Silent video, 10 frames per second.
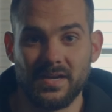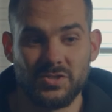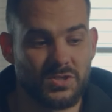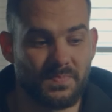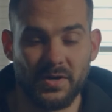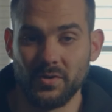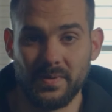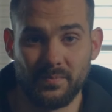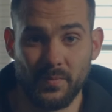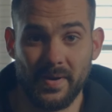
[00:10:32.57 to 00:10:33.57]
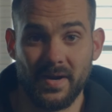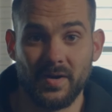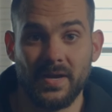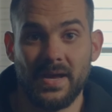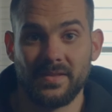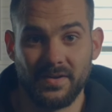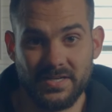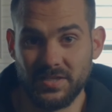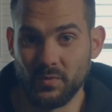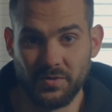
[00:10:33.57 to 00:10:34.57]
It's just better to be prepared. The
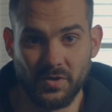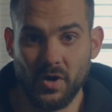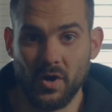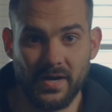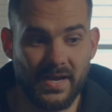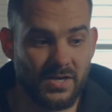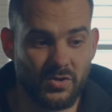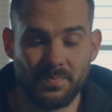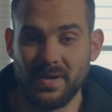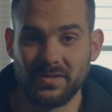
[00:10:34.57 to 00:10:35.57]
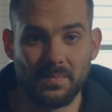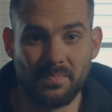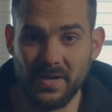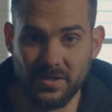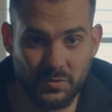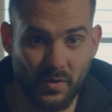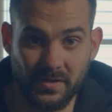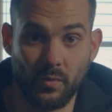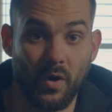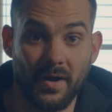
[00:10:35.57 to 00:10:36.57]
nice thing with your car, again, you can pick the biggest one
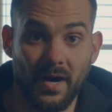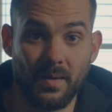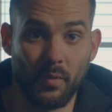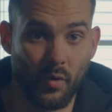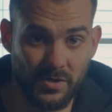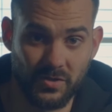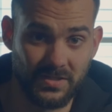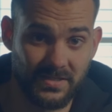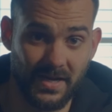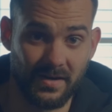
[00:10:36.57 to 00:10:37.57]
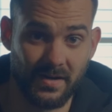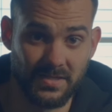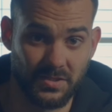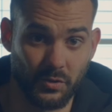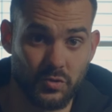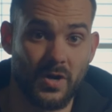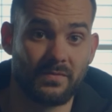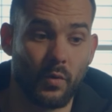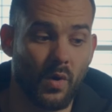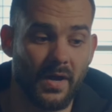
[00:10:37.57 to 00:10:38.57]
you want up, or you can get a nice little
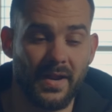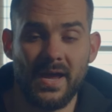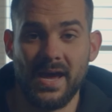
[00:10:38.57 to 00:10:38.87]
travel one.